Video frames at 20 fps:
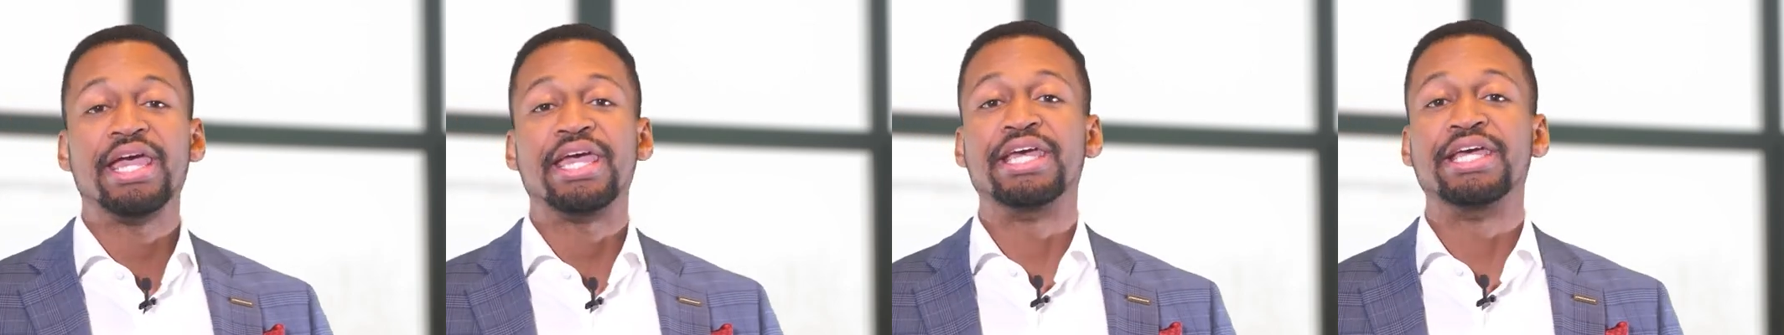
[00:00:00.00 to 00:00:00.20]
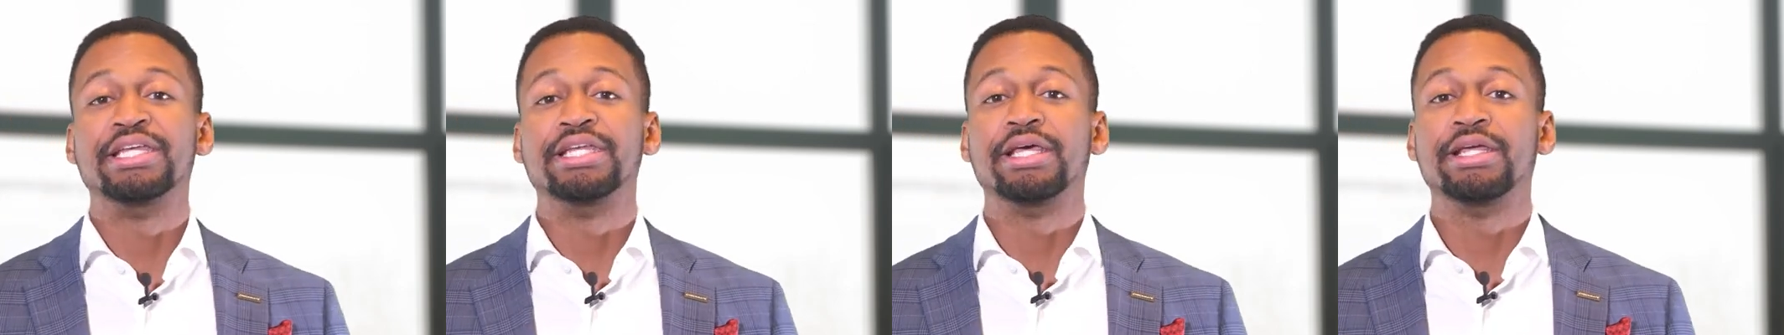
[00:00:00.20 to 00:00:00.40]

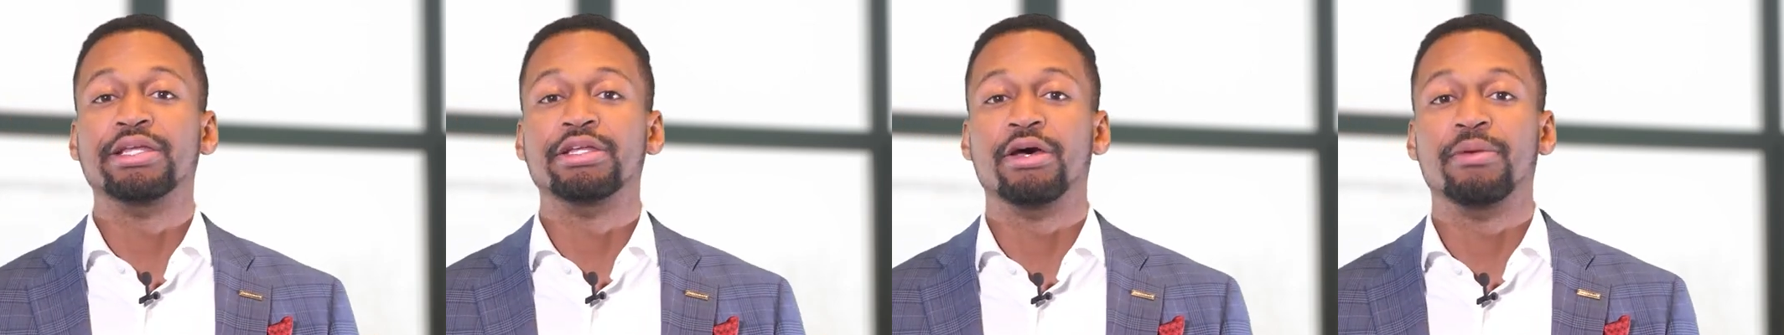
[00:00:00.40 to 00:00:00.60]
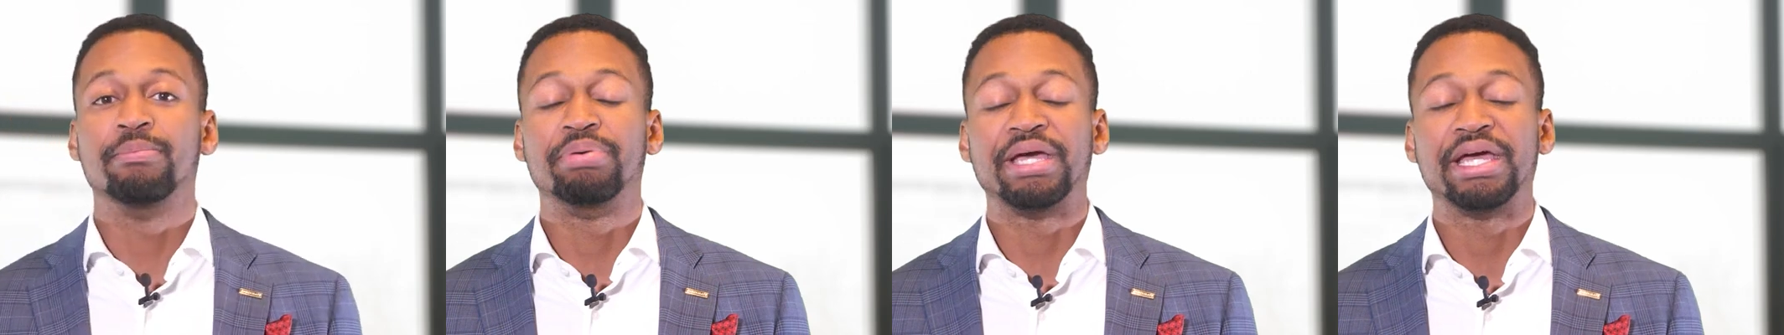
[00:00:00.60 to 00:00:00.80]
and
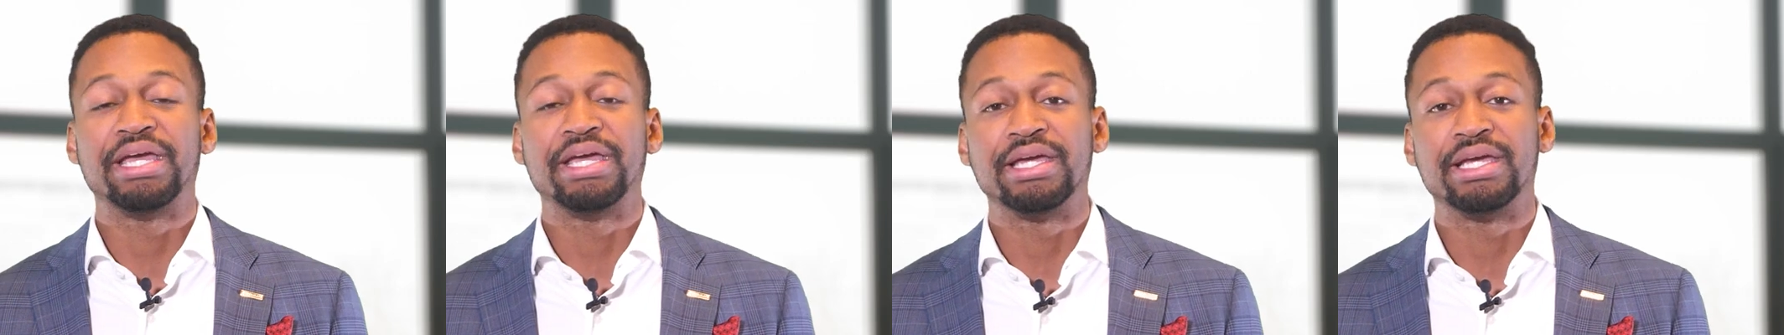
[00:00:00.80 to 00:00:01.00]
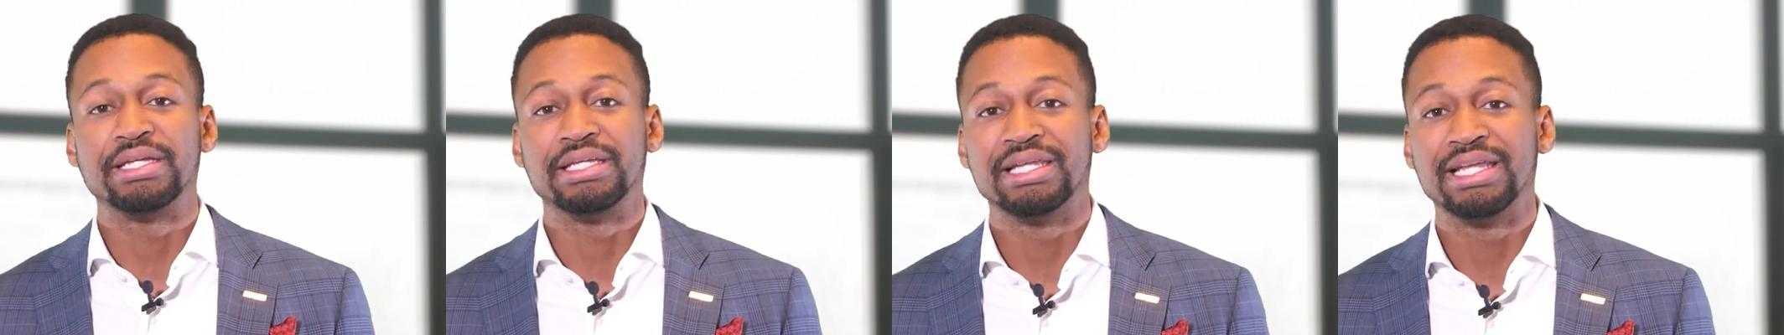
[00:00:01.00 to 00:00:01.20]
end up
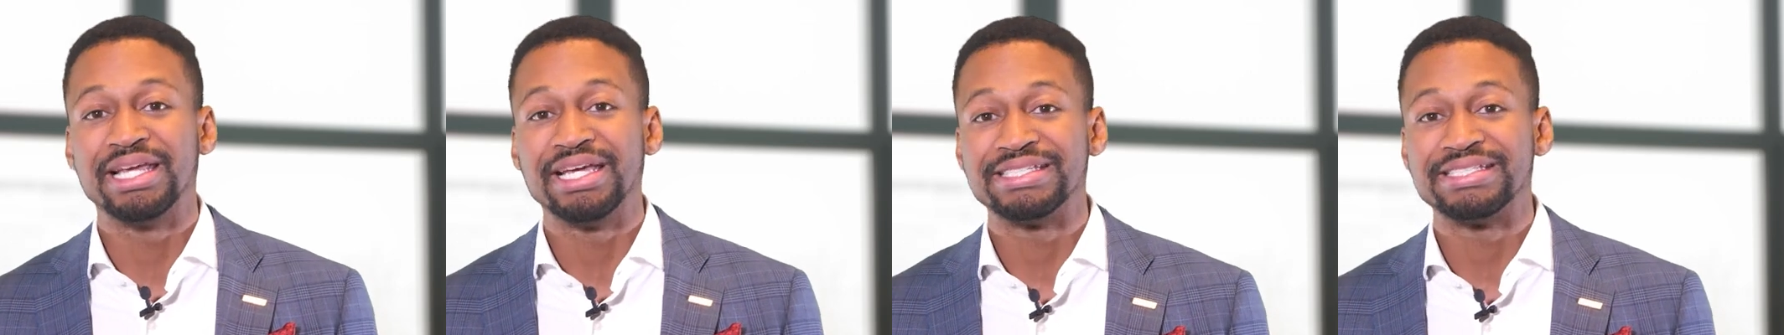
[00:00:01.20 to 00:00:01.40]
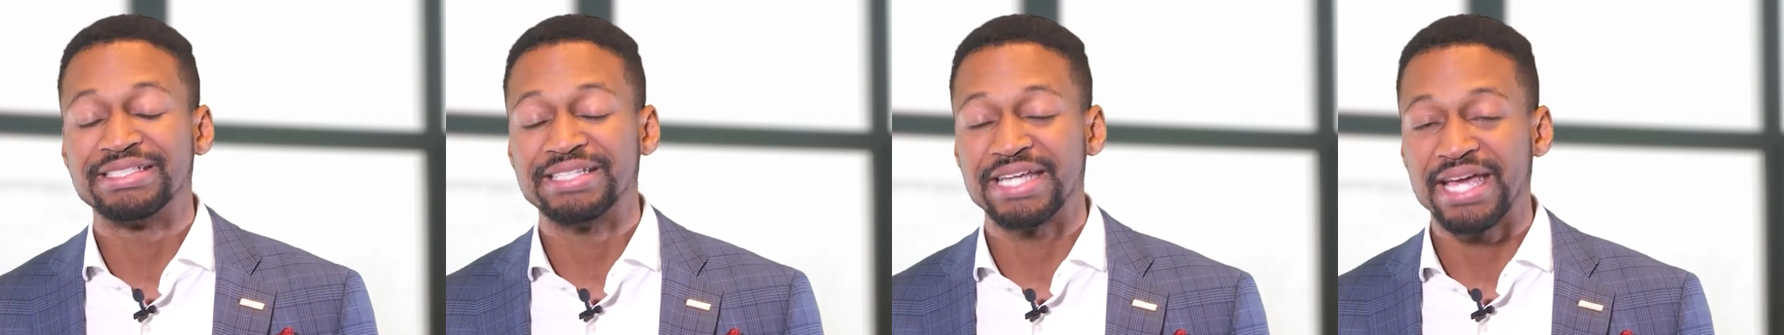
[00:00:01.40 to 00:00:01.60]
paying
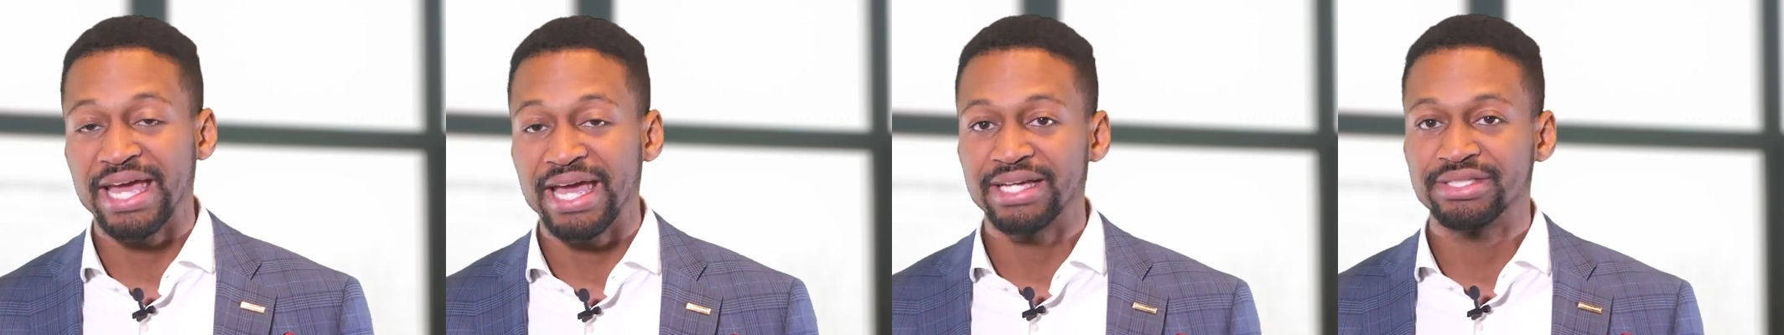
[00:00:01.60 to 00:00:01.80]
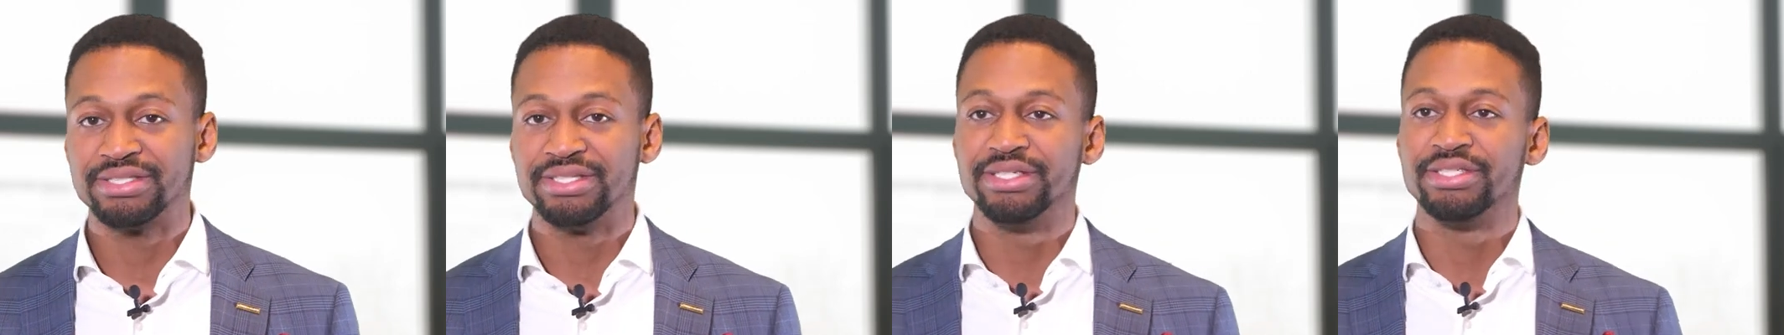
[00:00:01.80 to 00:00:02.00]
less
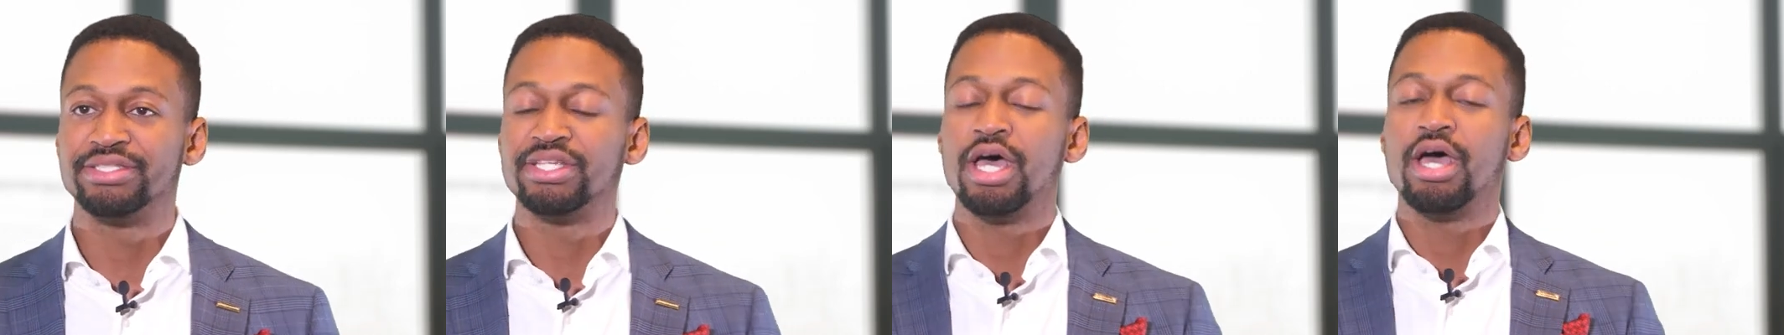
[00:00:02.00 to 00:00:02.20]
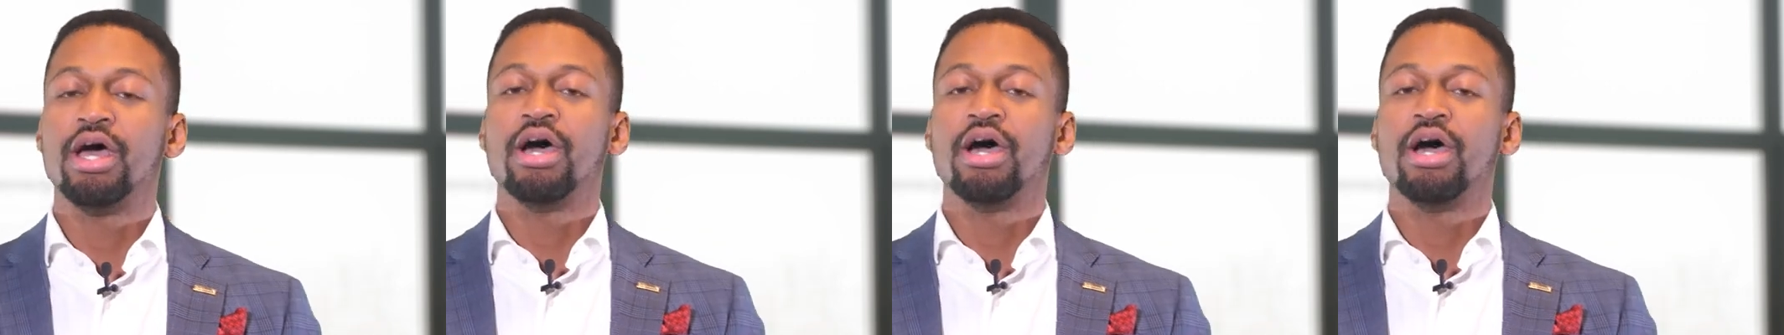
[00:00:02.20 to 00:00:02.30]
taxes